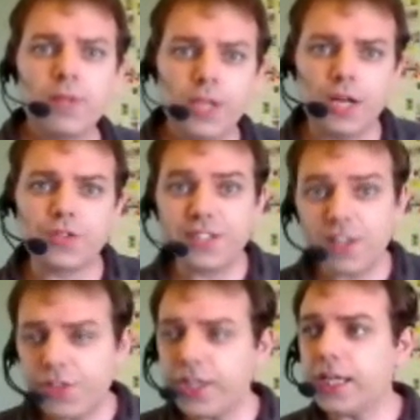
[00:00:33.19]
See, the
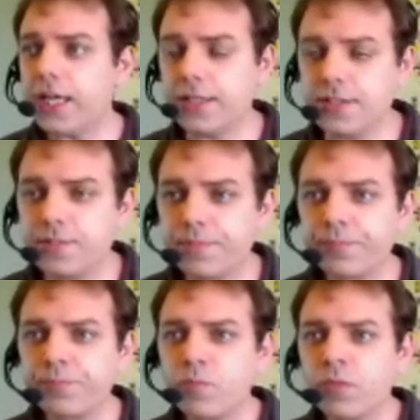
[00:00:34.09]
thing is,
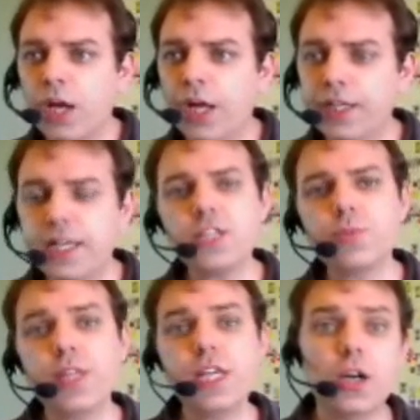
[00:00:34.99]
at least
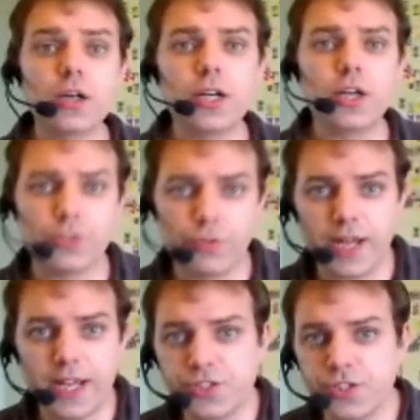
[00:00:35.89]
with the young earth
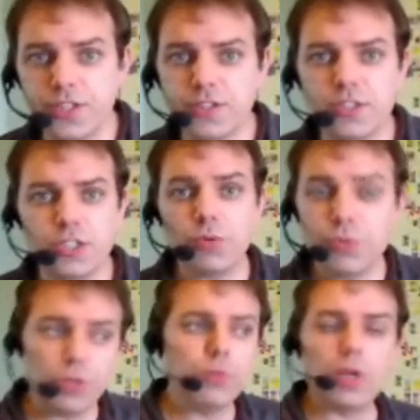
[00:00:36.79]
creationists, you
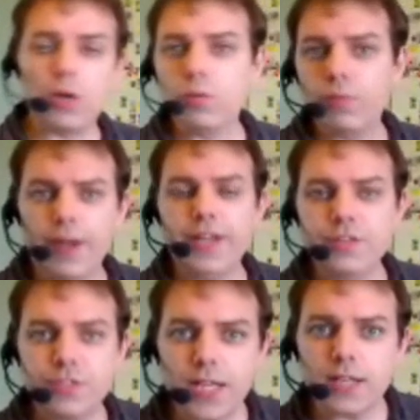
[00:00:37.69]
do know where you
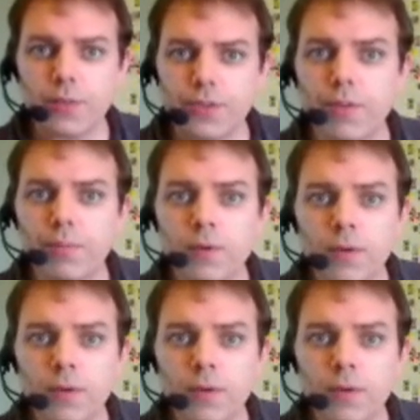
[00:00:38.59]
stand with them.